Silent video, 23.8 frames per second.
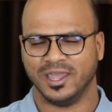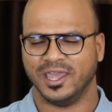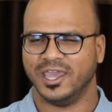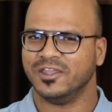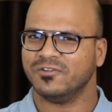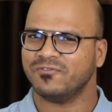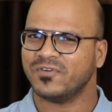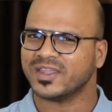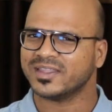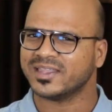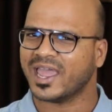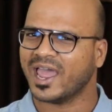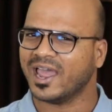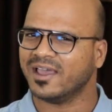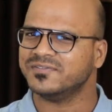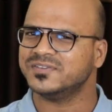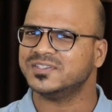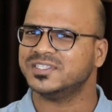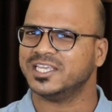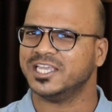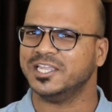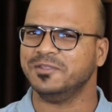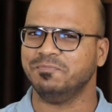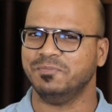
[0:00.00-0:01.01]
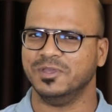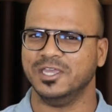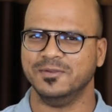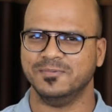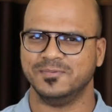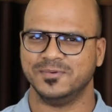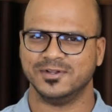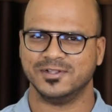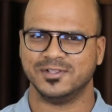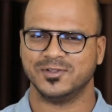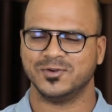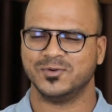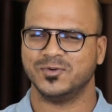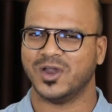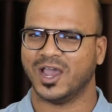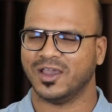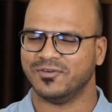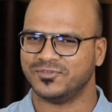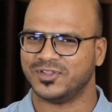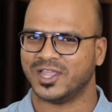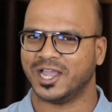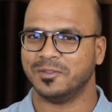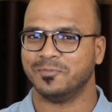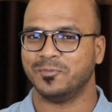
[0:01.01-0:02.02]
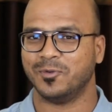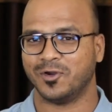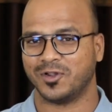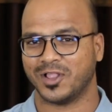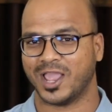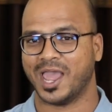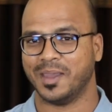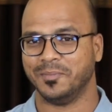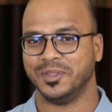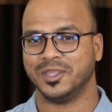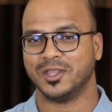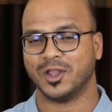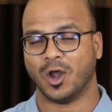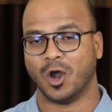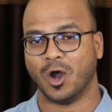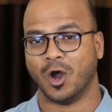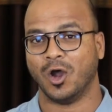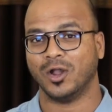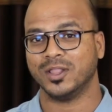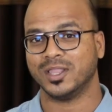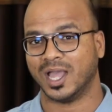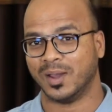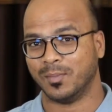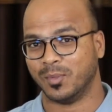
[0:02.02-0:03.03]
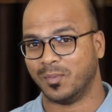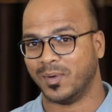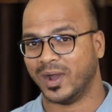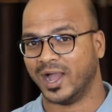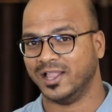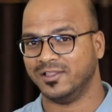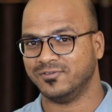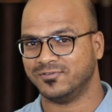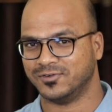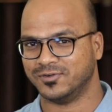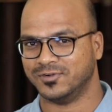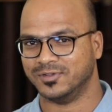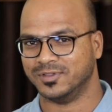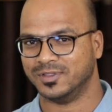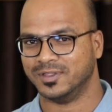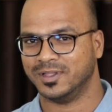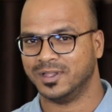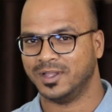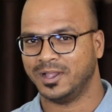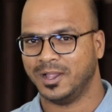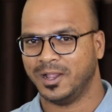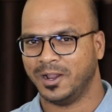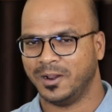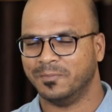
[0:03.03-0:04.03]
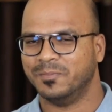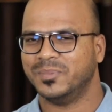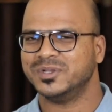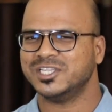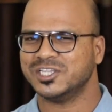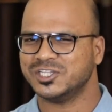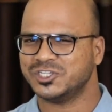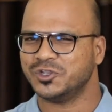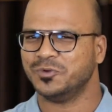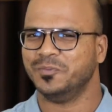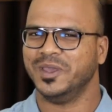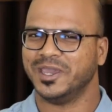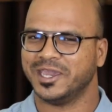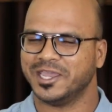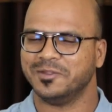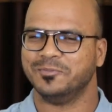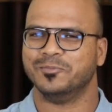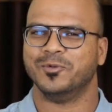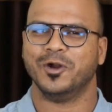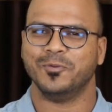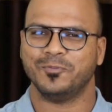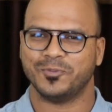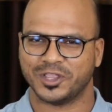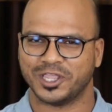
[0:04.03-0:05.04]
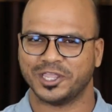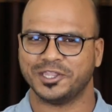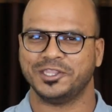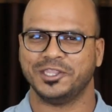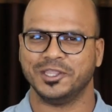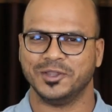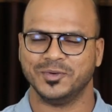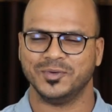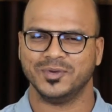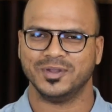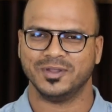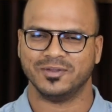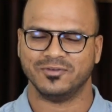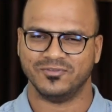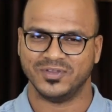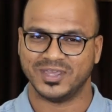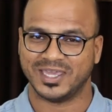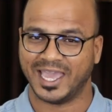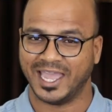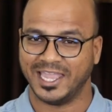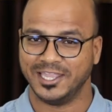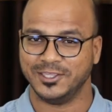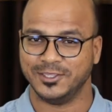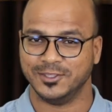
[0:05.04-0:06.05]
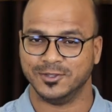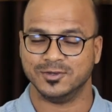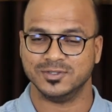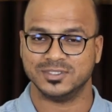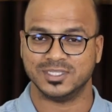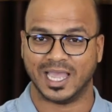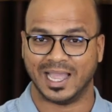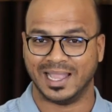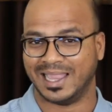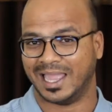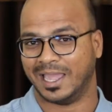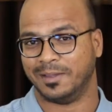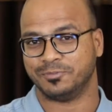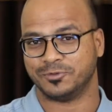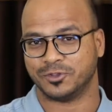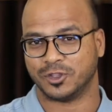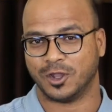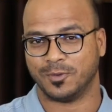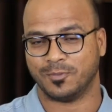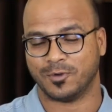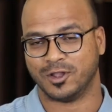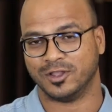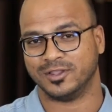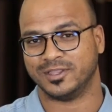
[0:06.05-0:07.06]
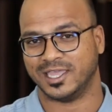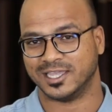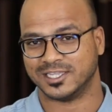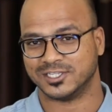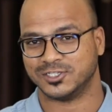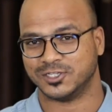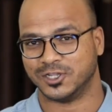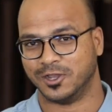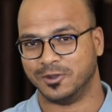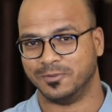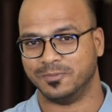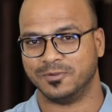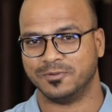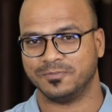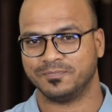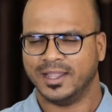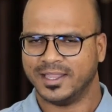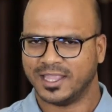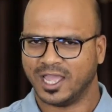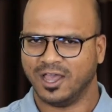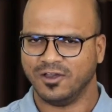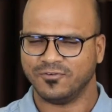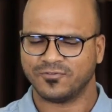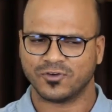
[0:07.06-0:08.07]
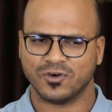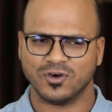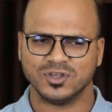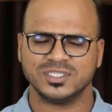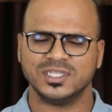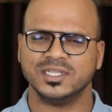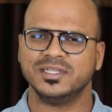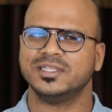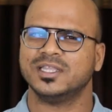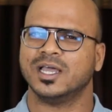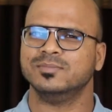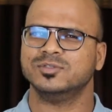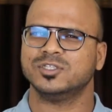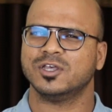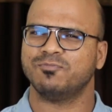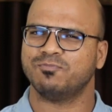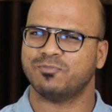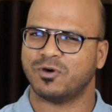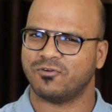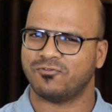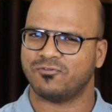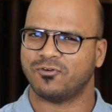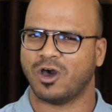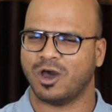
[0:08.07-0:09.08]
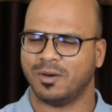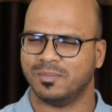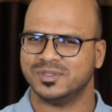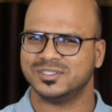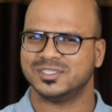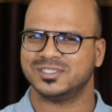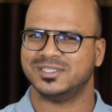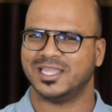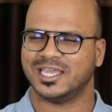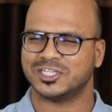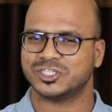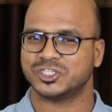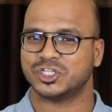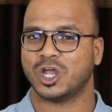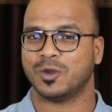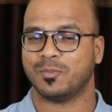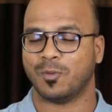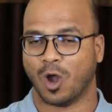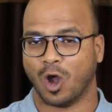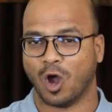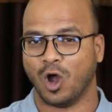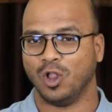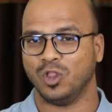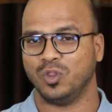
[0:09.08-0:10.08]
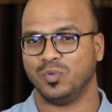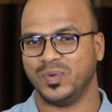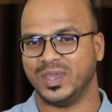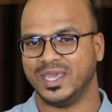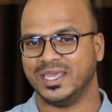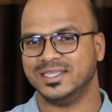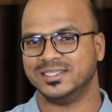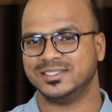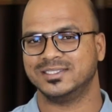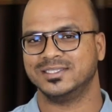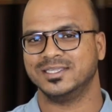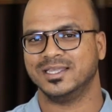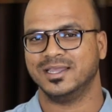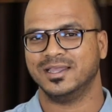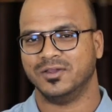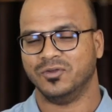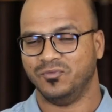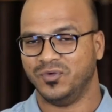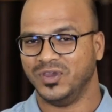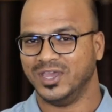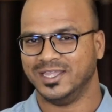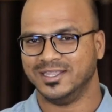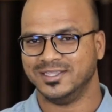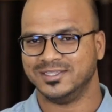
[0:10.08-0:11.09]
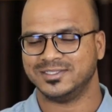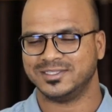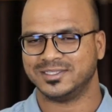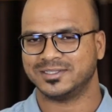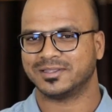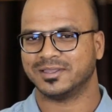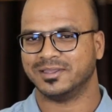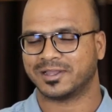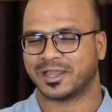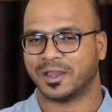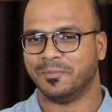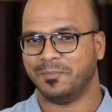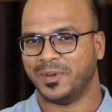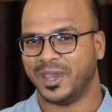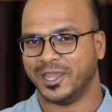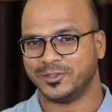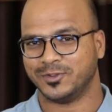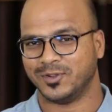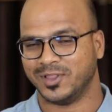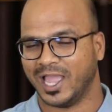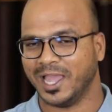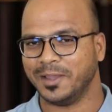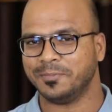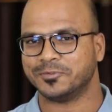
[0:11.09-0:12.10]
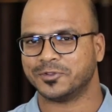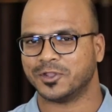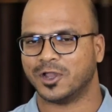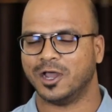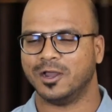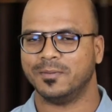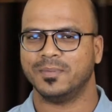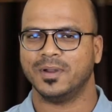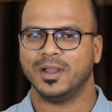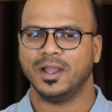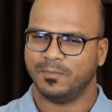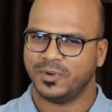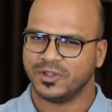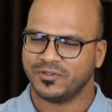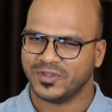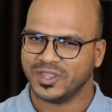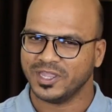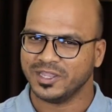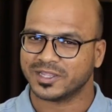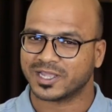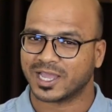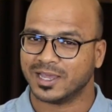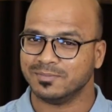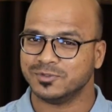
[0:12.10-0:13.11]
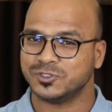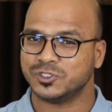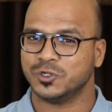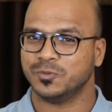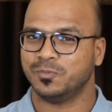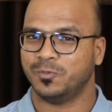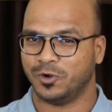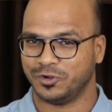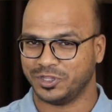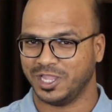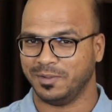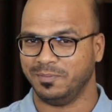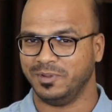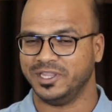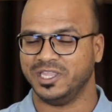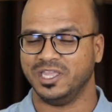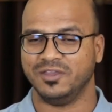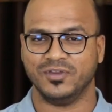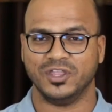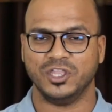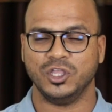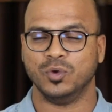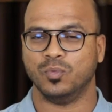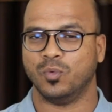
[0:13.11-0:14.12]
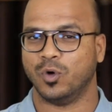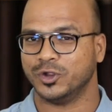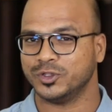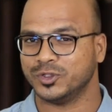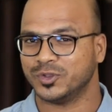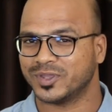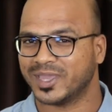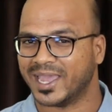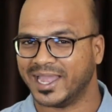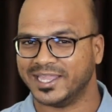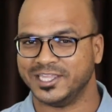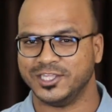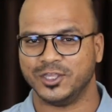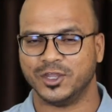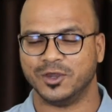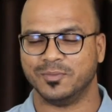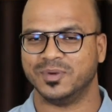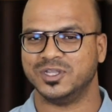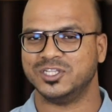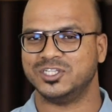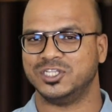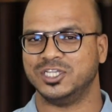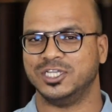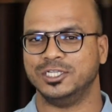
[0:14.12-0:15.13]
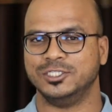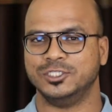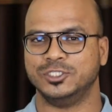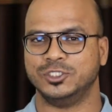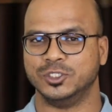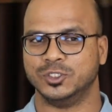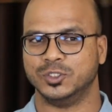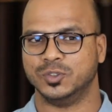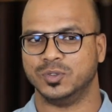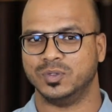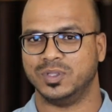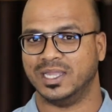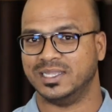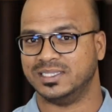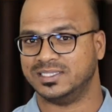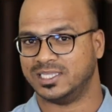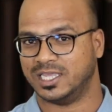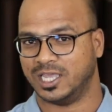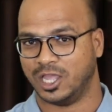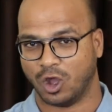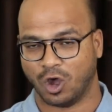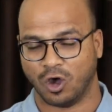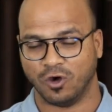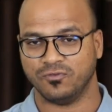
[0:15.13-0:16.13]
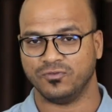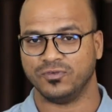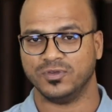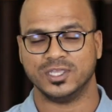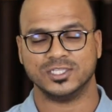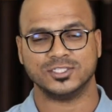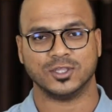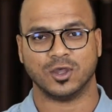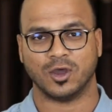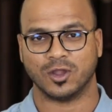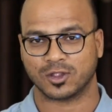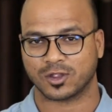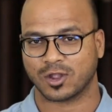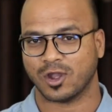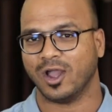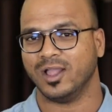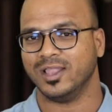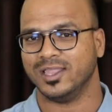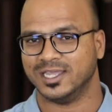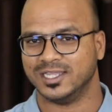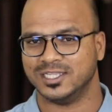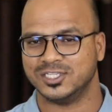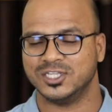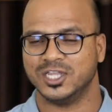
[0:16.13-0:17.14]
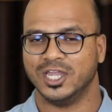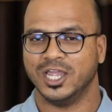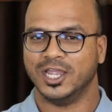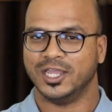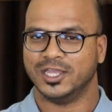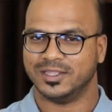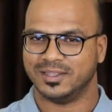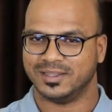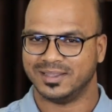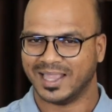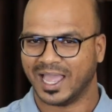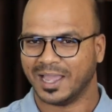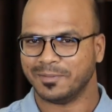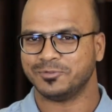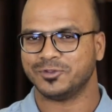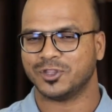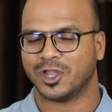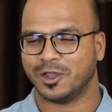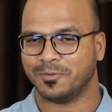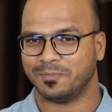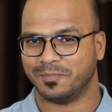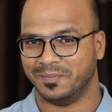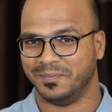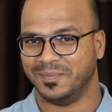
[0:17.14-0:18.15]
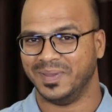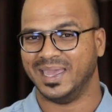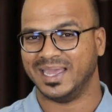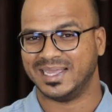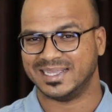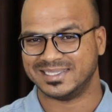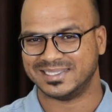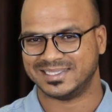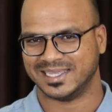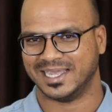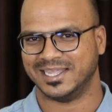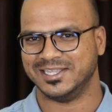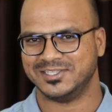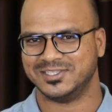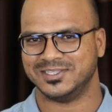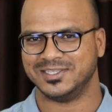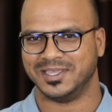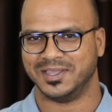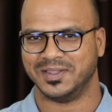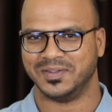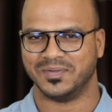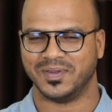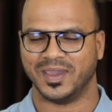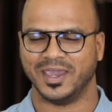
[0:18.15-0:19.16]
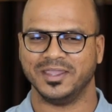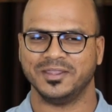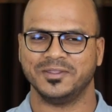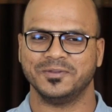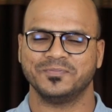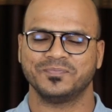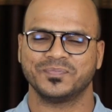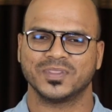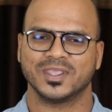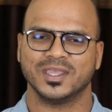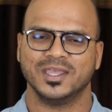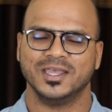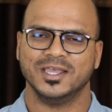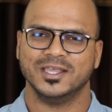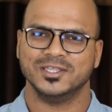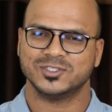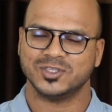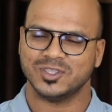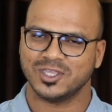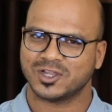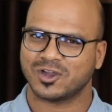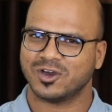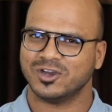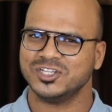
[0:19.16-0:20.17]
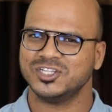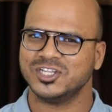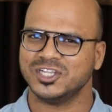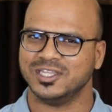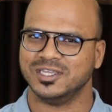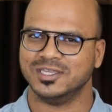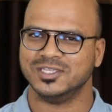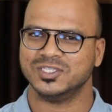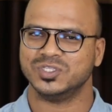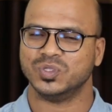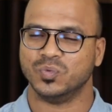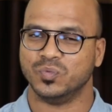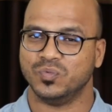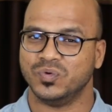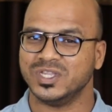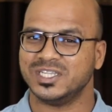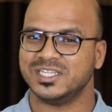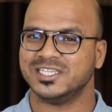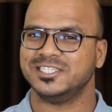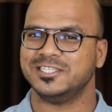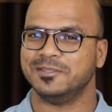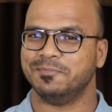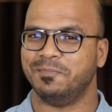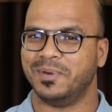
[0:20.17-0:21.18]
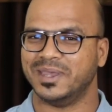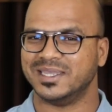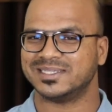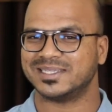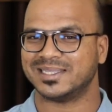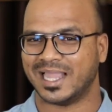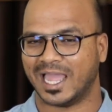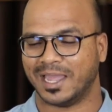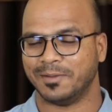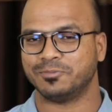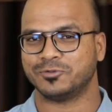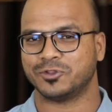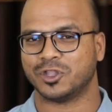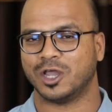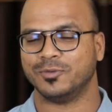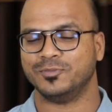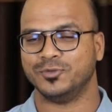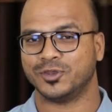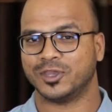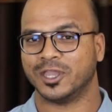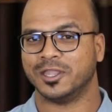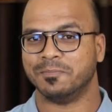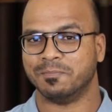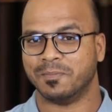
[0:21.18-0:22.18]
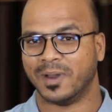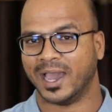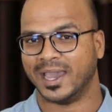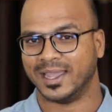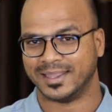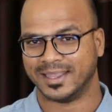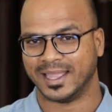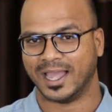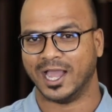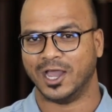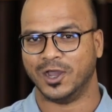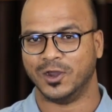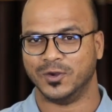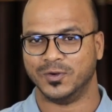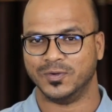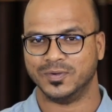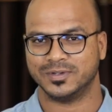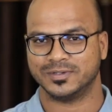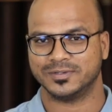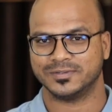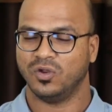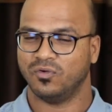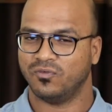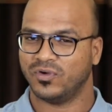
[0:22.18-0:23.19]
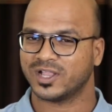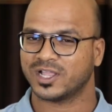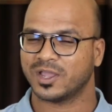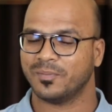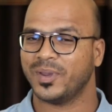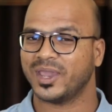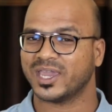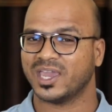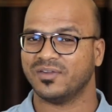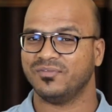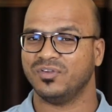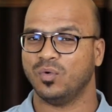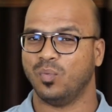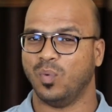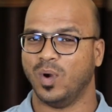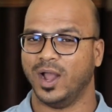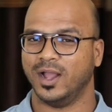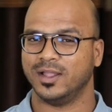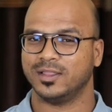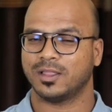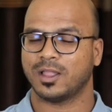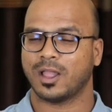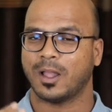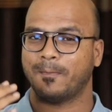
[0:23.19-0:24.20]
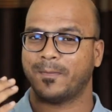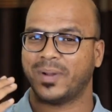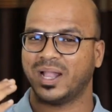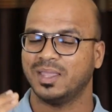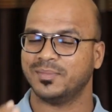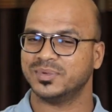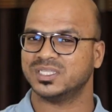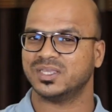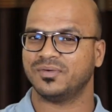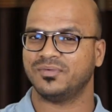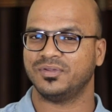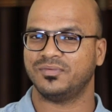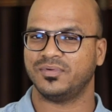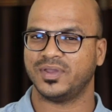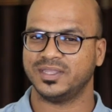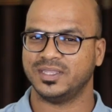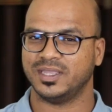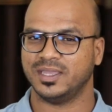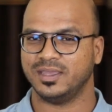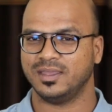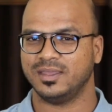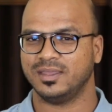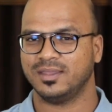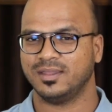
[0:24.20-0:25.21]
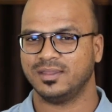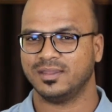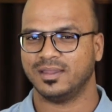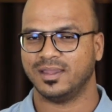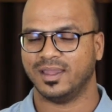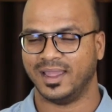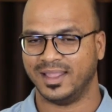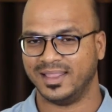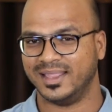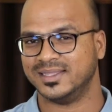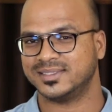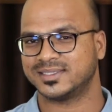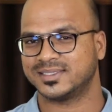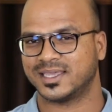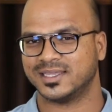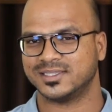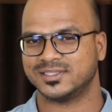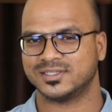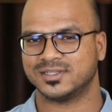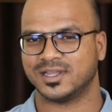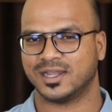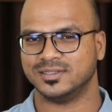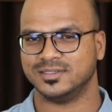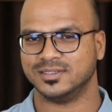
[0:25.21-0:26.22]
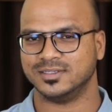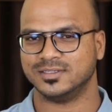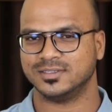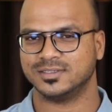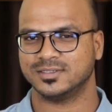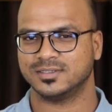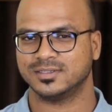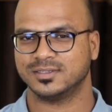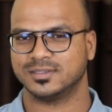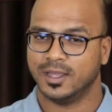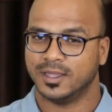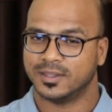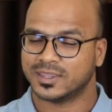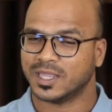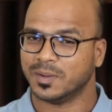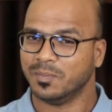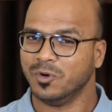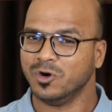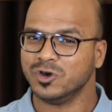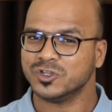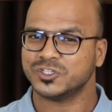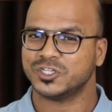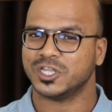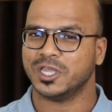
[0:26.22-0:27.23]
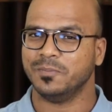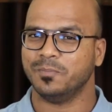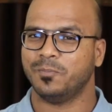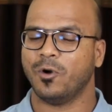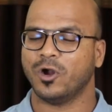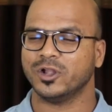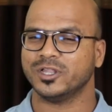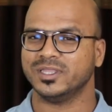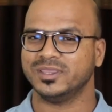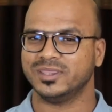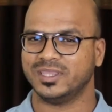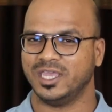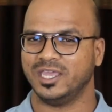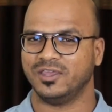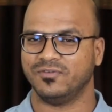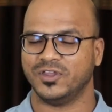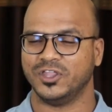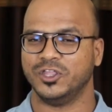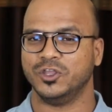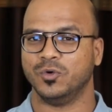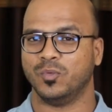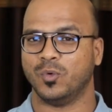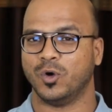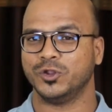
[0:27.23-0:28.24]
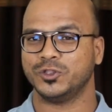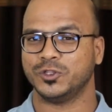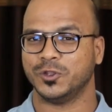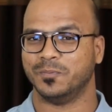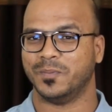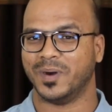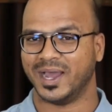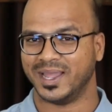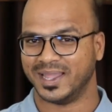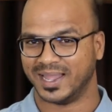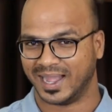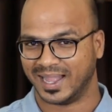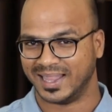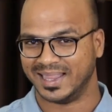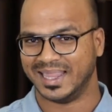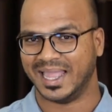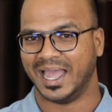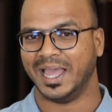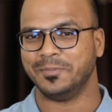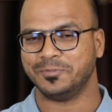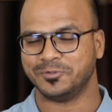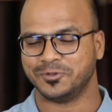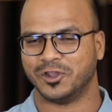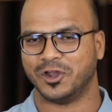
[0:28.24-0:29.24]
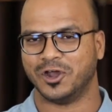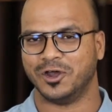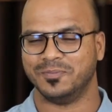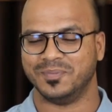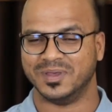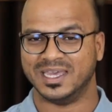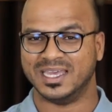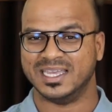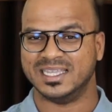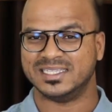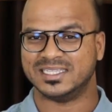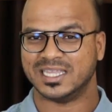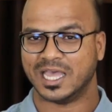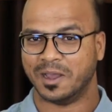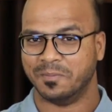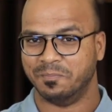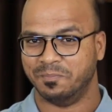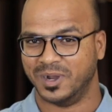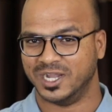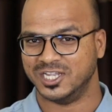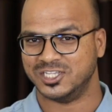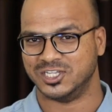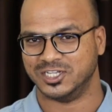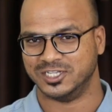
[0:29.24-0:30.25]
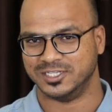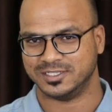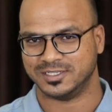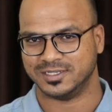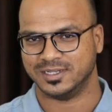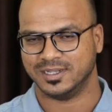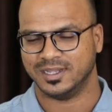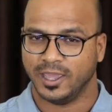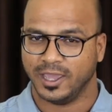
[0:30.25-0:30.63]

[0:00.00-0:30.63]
In fact, I have seen people who have done programming on a mobile phone. But just to make it more productive, we can use a laptop or a desktop. Now, of course, in terms of performance, desktop always wins compared to laptop. But when it comes to portability, when you want to carry your machine to, let's say, office or college, laptop makes sense here, right? So the question is, which is the best laptop you can buy now? Welcome back everyone, my name is Navin Reddy and let's get started. The most important thing when you want to buy a laptop is a budget.